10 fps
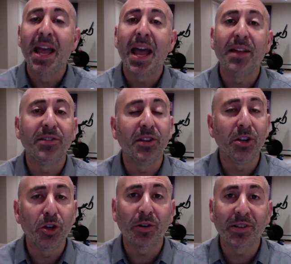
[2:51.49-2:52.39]
and to the
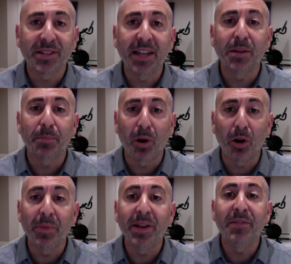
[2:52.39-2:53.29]
New York State
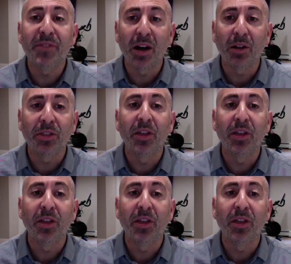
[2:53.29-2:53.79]
Department of Health